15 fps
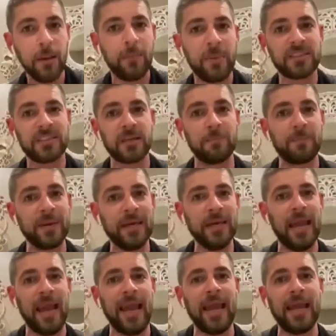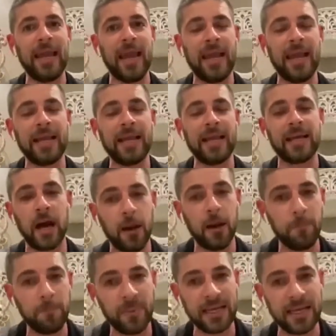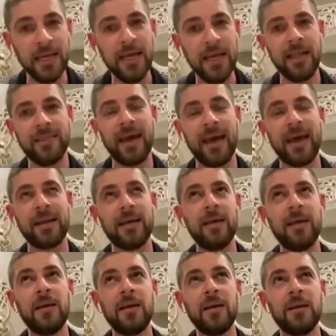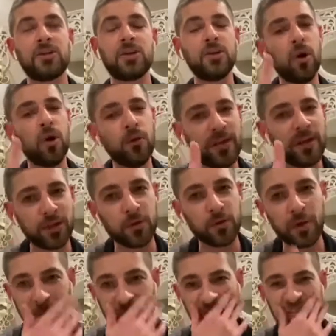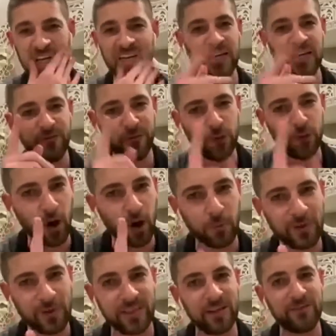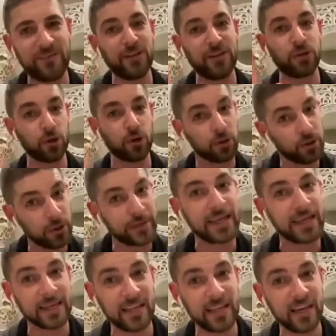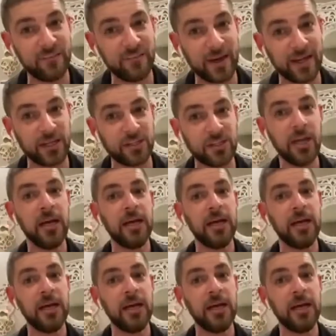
but to be a company to know that you're represented, if you are with LifeVantage or looking at LifeVantage,